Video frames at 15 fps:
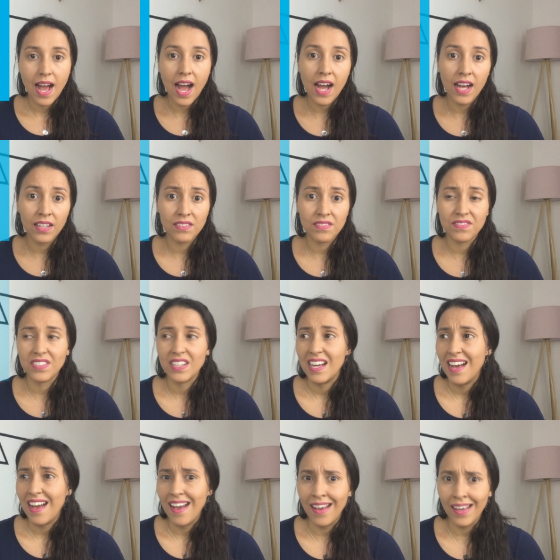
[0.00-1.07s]
I've
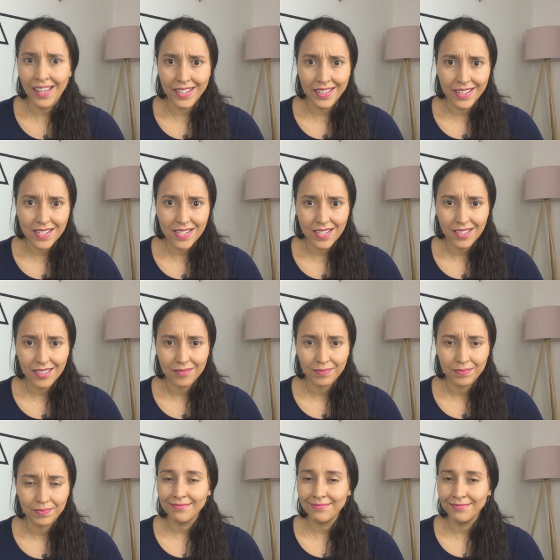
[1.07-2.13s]
had it.
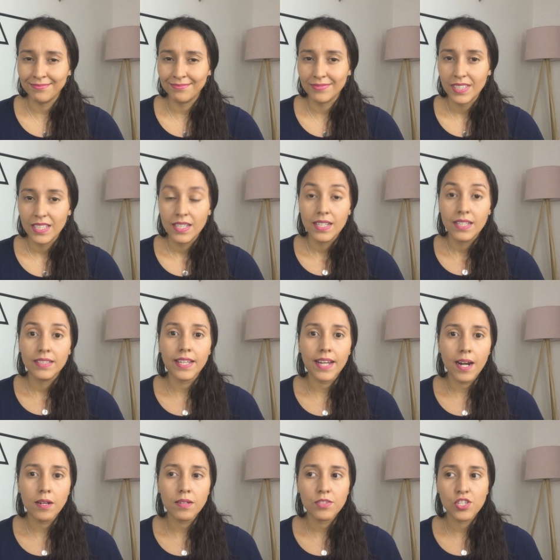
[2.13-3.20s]
There
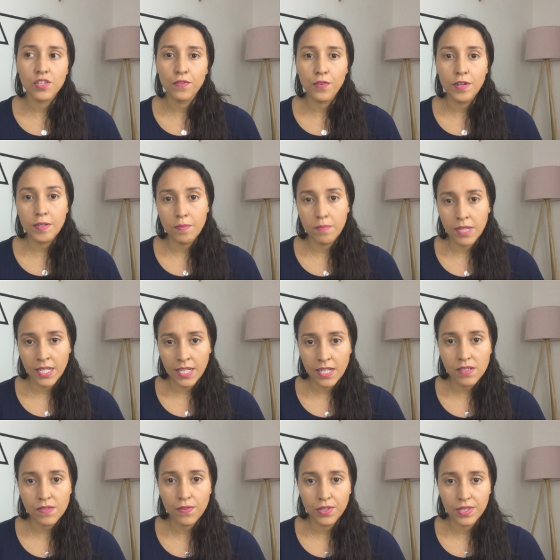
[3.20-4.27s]
are different
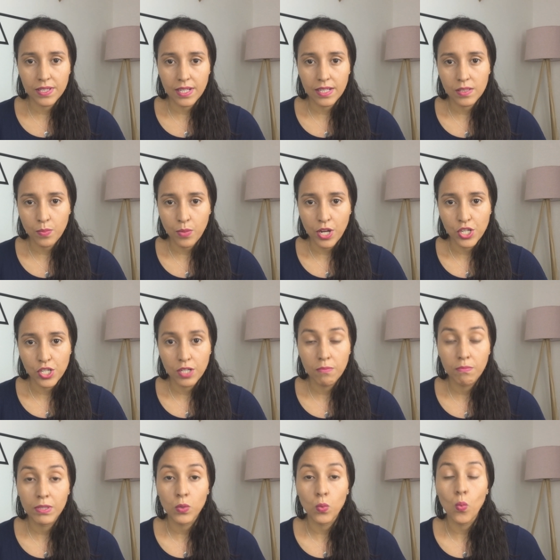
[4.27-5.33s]
meanings for this expression,
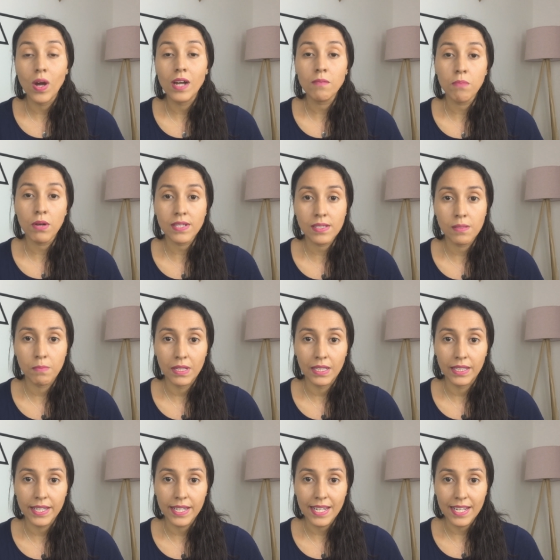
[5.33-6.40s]
but one
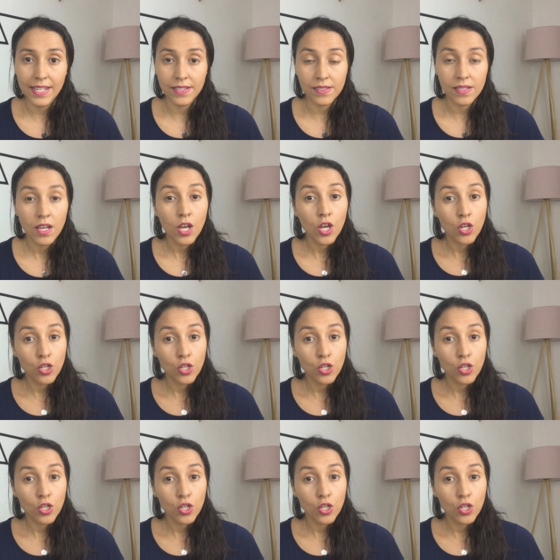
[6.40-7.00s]
possibility is